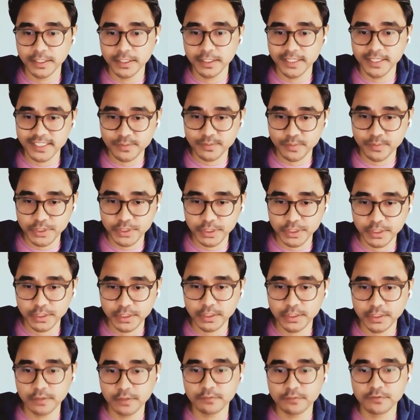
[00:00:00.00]

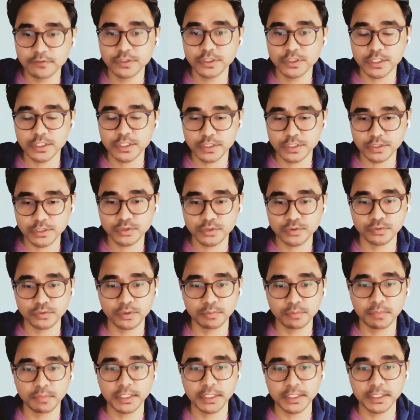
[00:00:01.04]
especially if changes to
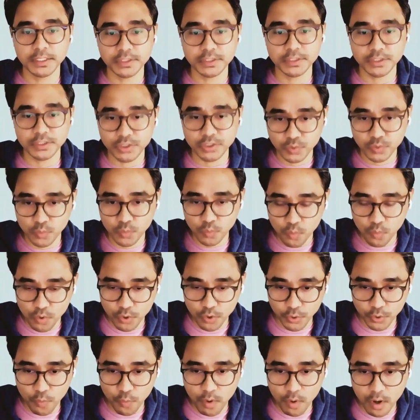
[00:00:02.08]
your medications were
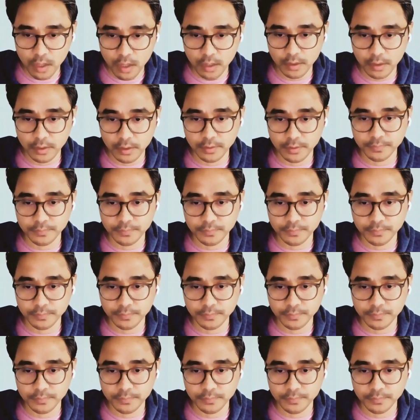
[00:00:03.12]
required.